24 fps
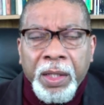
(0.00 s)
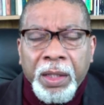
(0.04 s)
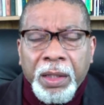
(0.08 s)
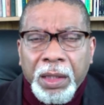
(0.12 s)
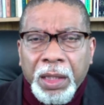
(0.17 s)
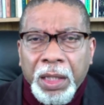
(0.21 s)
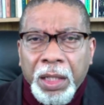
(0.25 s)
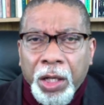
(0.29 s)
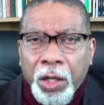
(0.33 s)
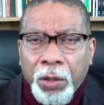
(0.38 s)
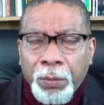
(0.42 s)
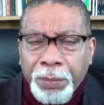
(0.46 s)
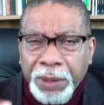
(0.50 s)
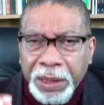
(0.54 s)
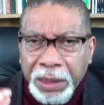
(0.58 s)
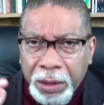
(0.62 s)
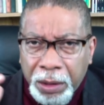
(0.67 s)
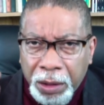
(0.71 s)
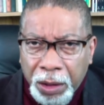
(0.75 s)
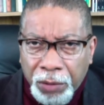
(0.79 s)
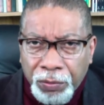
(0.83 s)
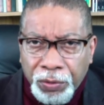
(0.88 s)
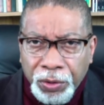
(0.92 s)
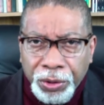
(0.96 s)
The helmet
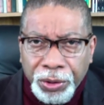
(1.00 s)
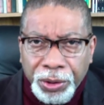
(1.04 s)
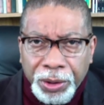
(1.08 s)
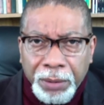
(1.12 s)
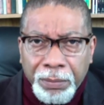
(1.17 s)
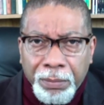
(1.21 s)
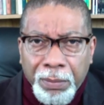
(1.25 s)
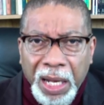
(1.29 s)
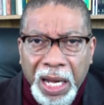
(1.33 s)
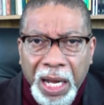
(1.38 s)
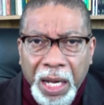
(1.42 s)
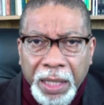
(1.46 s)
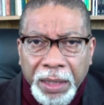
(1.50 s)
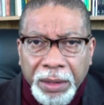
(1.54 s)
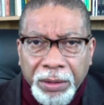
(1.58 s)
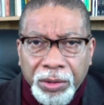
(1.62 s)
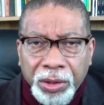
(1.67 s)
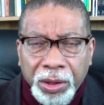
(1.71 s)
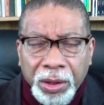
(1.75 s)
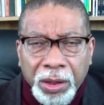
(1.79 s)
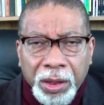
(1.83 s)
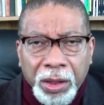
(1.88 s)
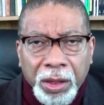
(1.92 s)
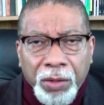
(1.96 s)
covers the mind
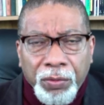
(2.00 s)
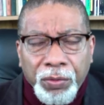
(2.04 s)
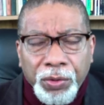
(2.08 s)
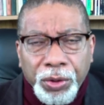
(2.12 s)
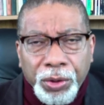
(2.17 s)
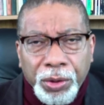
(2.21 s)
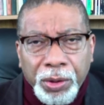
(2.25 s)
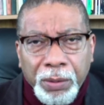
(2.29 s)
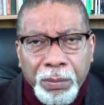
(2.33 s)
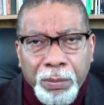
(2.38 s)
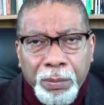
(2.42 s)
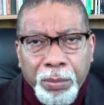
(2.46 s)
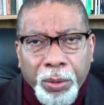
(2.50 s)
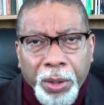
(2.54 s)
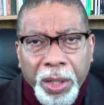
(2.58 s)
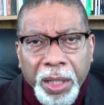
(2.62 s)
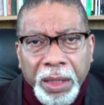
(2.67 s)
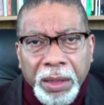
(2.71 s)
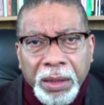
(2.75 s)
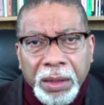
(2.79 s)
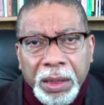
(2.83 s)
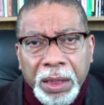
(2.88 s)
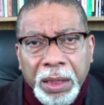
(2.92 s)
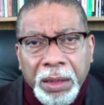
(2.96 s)
and covers the
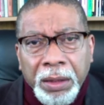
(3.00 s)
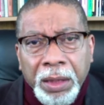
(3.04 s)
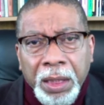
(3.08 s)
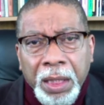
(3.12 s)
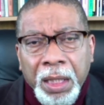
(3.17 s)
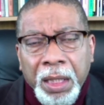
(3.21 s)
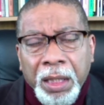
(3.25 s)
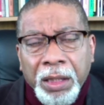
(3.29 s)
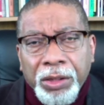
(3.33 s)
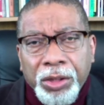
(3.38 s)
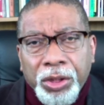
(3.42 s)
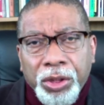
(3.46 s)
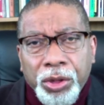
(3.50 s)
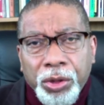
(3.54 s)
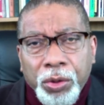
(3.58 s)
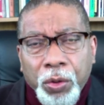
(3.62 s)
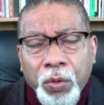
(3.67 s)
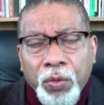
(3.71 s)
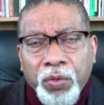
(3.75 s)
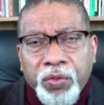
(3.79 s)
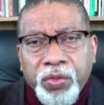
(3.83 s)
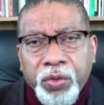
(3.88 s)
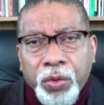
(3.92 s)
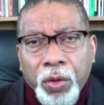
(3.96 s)
brain and so
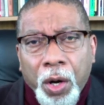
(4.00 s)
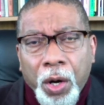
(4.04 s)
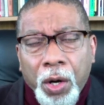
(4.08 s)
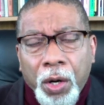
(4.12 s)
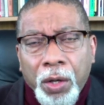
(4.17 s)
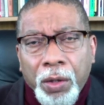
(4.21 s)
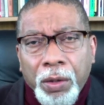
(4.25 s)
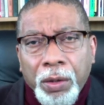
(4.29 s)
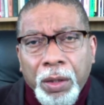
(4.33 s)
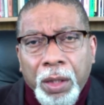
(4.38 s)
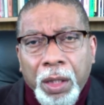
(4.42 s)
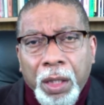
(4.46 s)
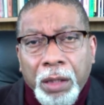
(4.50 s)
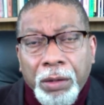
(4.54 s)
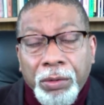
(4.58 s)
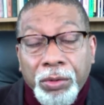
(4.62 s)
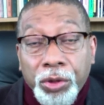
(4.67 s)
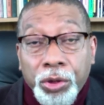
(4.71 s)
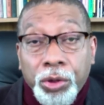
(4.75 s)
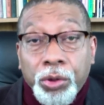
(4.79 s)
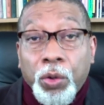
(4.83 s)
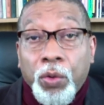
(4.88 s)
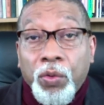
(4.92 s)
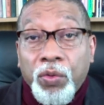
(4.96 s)
far, uh,
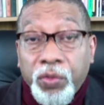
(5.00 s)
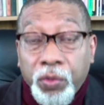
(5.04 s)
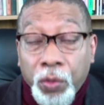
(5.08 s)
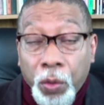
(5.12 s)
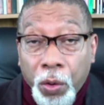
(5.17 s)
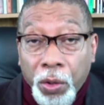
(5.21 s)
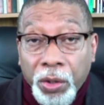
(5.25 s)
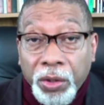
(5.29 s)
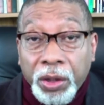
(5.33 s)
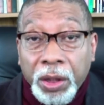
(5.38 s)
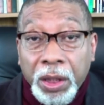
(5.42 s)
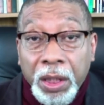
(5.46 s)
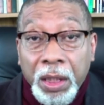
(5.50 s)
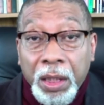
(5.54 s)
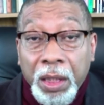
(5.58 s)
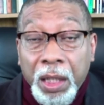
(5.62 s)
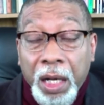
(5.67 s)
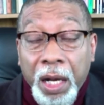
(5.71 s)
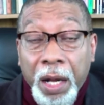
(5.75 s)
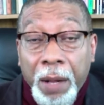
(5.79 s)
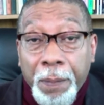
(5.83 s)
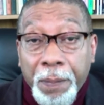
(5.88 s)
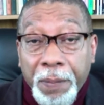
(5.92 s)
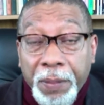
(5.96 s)
so forth,
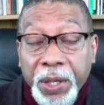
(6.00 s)
and